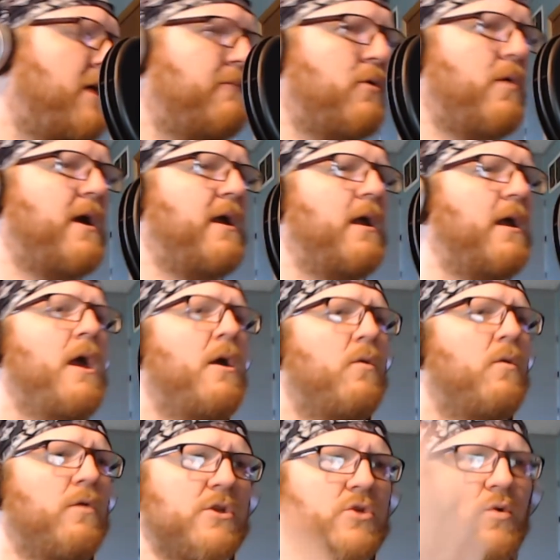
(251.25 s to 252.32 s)
come away
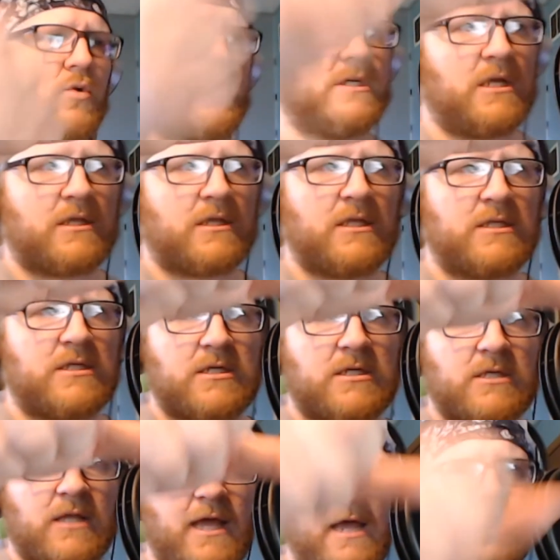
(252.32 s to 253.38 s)
with a joystick that's
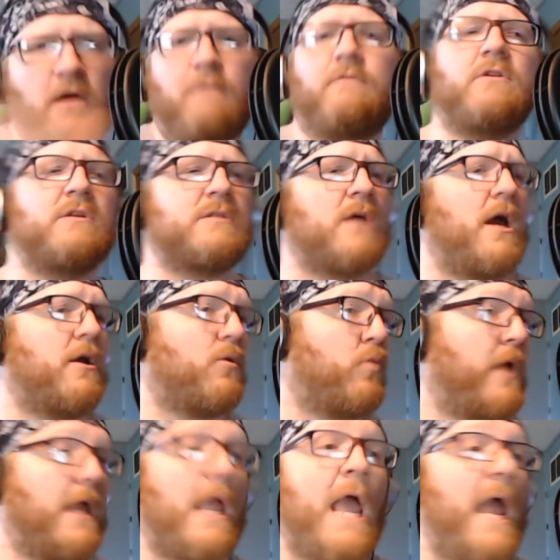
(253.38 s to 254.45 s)
just laying off to the side or
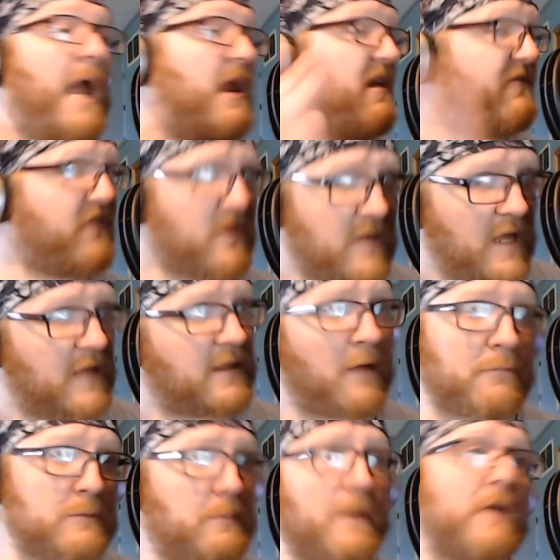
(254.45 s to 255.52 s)
weak. And if you did,
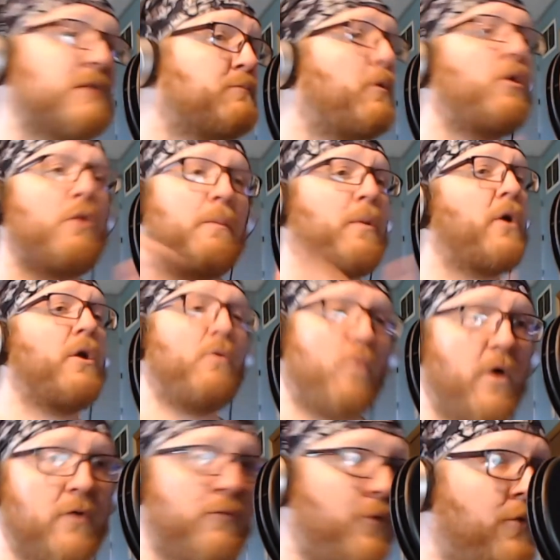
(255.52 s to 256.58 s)
that was because Mario Party
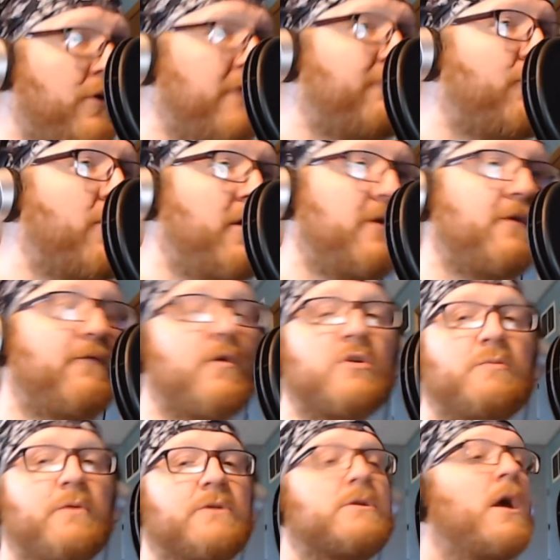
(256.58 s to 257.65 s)
1 ruined it for you in the
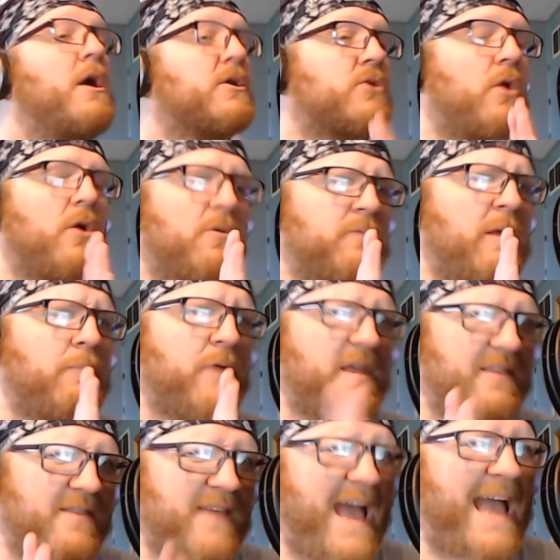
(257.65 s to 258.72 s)
first place. So I hope they
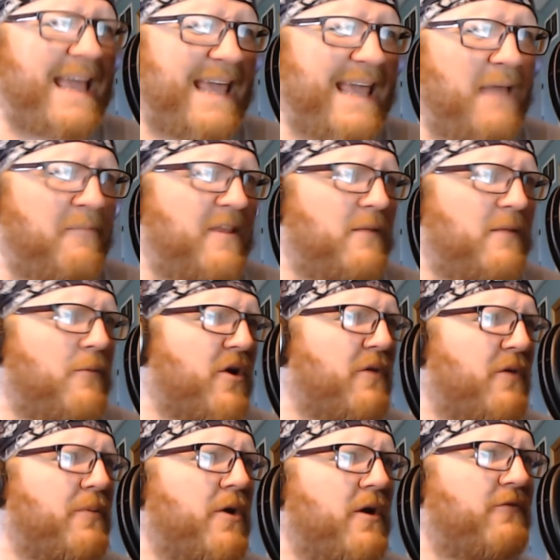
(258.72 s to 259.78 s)
bring that game in the
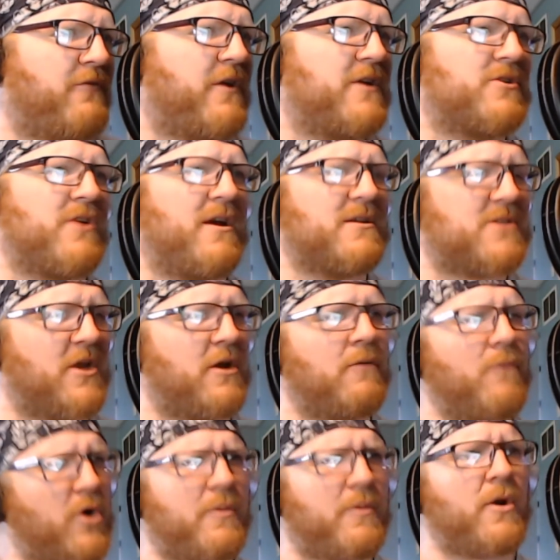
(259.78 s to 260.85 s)
Mario Party franchise. You know,
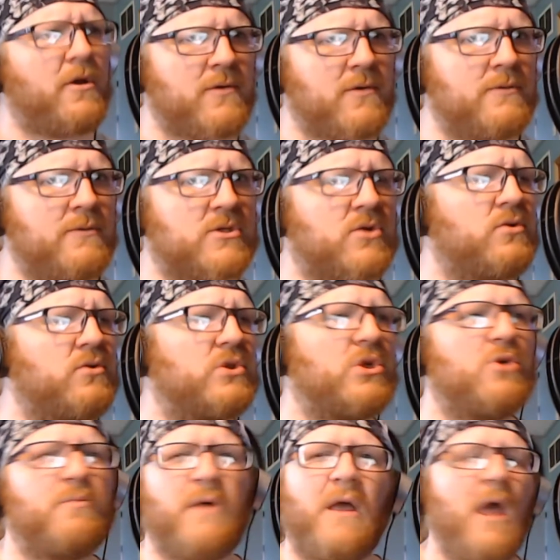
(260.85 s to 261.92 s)
Mario Party 3 was cool
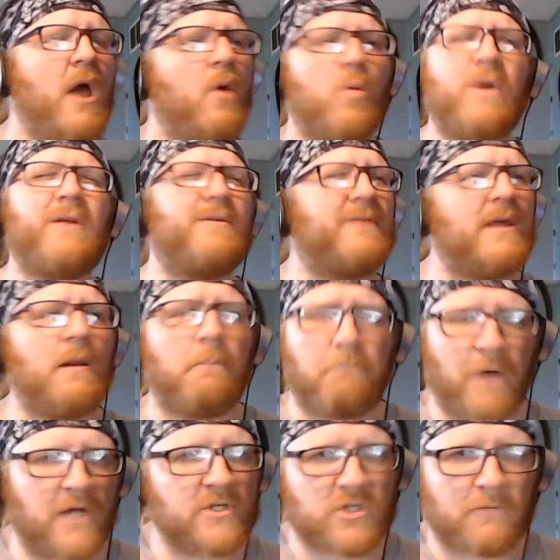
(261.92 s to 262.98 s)
too, but we don't need a
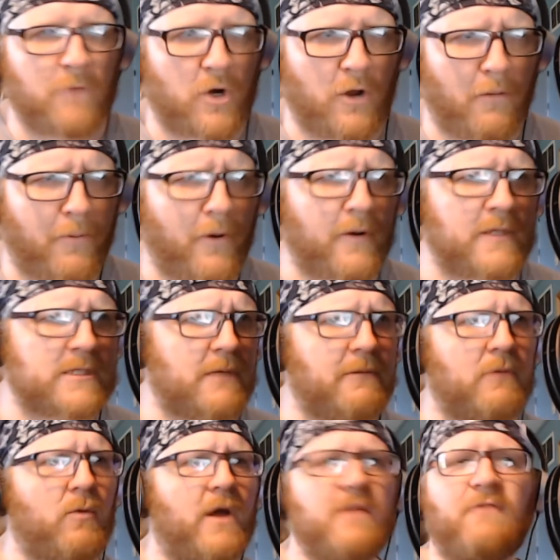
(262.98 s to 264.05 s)
bunch of Mario Parties. I
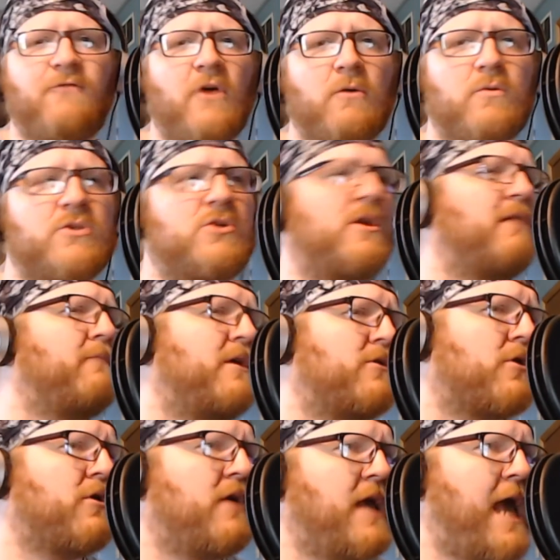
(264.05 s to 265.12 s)
mean, why the fuck would you give me
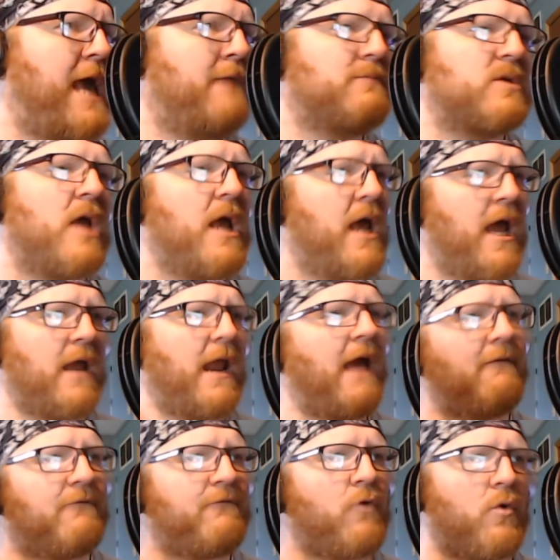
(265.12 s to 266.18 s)
30 games and
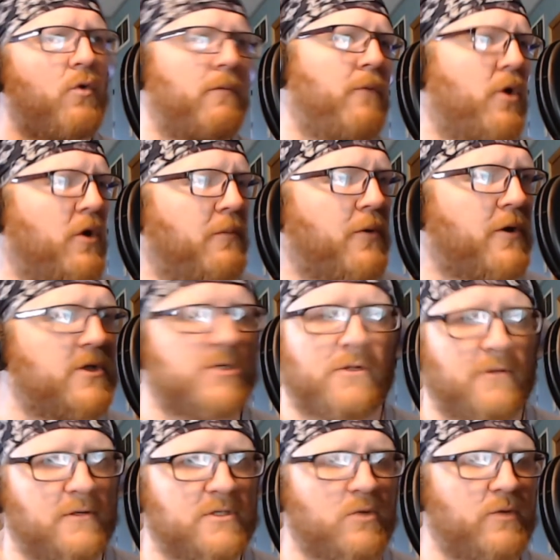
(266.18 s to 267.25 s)
have 4 Mario Parties on
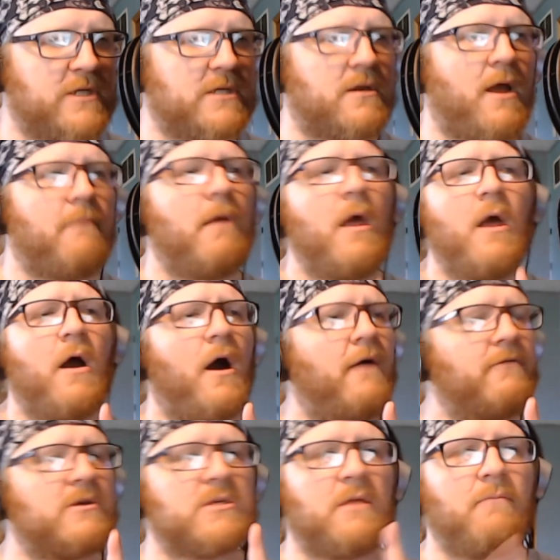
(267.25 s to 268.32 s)
there? It's a waste of time.
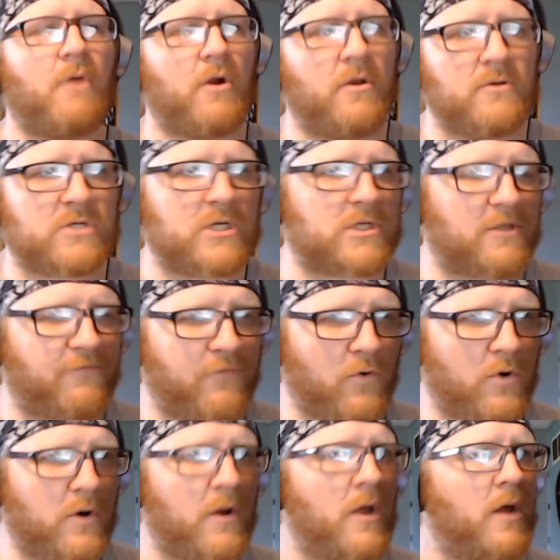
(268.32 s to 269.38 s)
Obviously, Mario
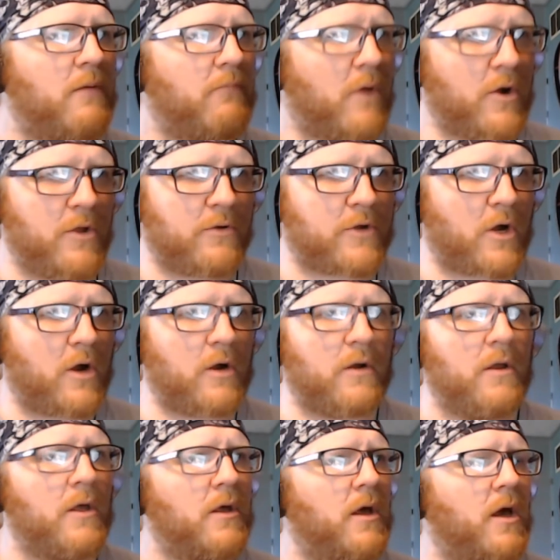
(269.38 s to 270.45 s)
64, Mario Kart.
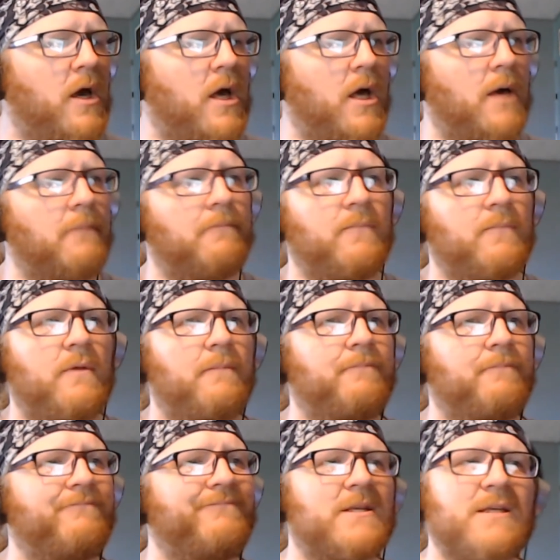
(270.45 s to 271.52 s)

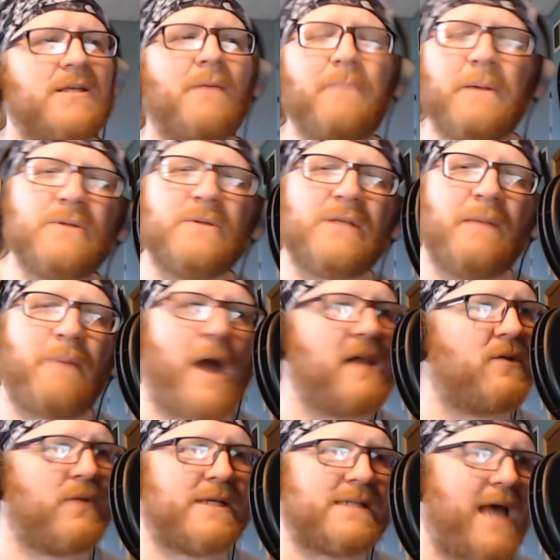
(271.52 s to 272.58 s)
Some people say
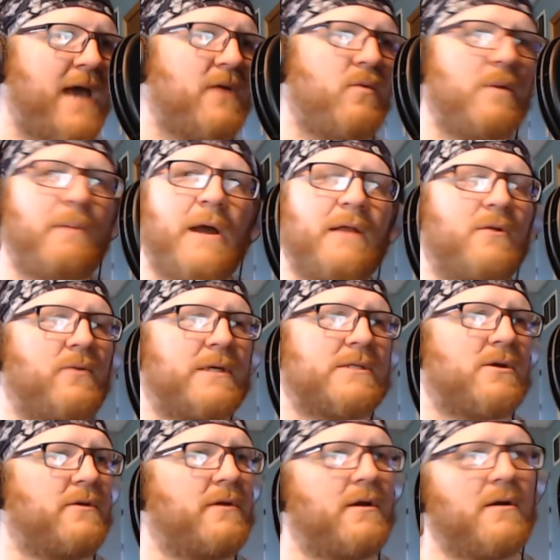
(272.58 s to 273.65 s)
Pilot Wings. I don't want Pilot Wings
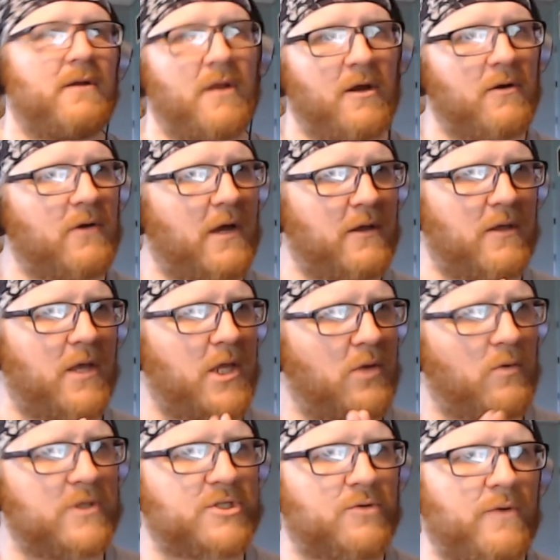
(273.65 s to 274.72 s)
on there. You know, you
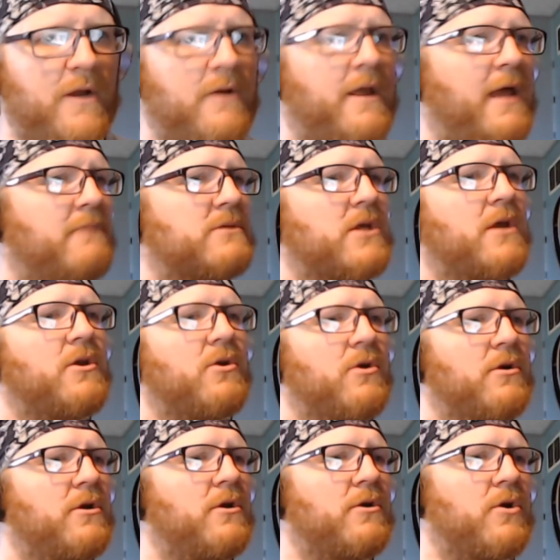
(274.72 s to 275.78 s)
want your rare games like
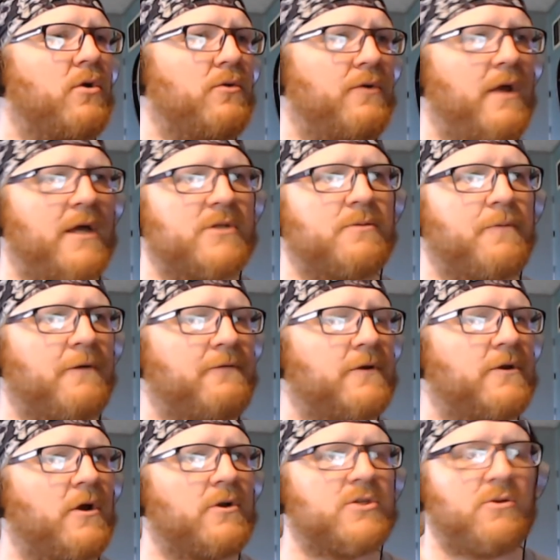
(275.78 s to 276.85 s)
your GoldenEye, your
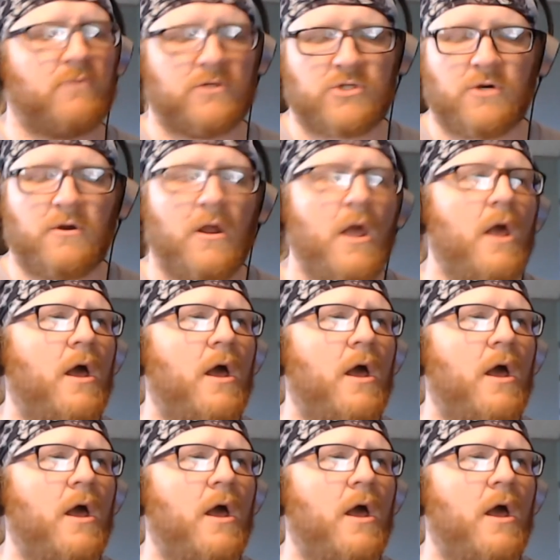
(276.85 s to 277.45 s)
Perfect Darts. You want your